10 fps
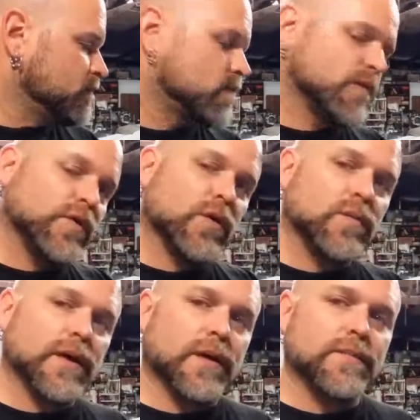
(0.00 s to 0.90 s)
fuel
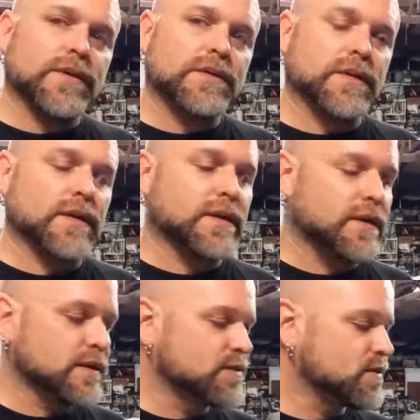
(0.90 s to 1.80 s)
pump.
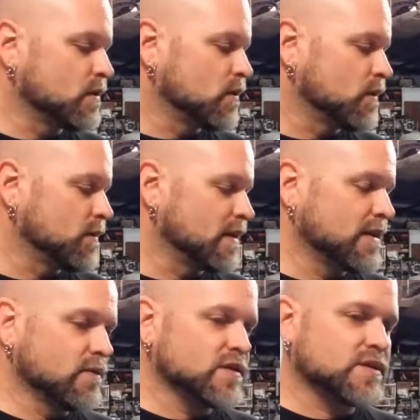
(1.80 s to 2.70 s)
So I mean,
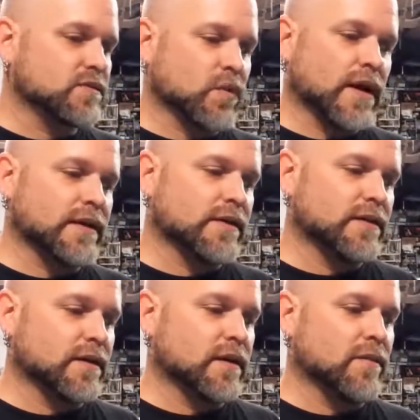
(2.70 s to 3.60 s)
it was rated
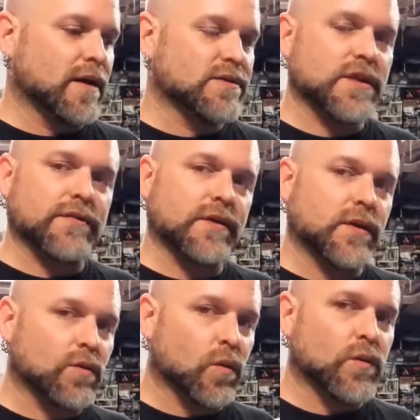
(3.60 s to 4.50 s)
about
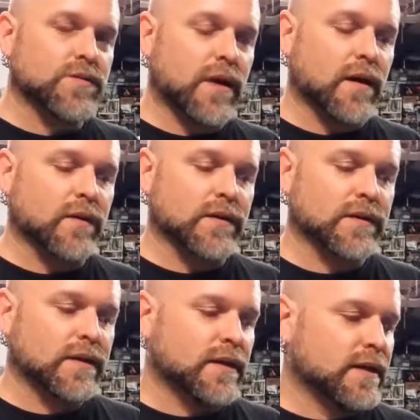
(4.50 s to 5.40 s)
700
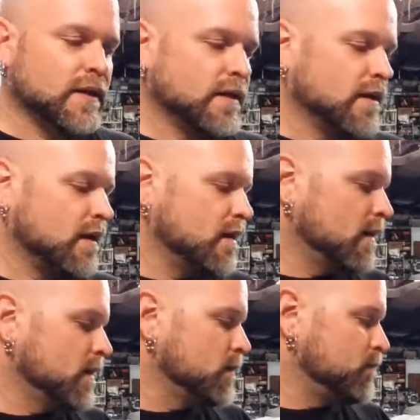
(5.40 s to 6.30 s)
horsepower,
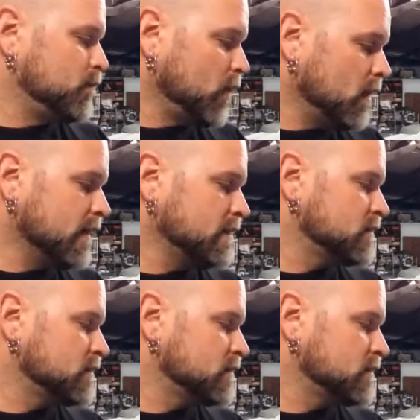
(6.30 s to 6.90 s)
but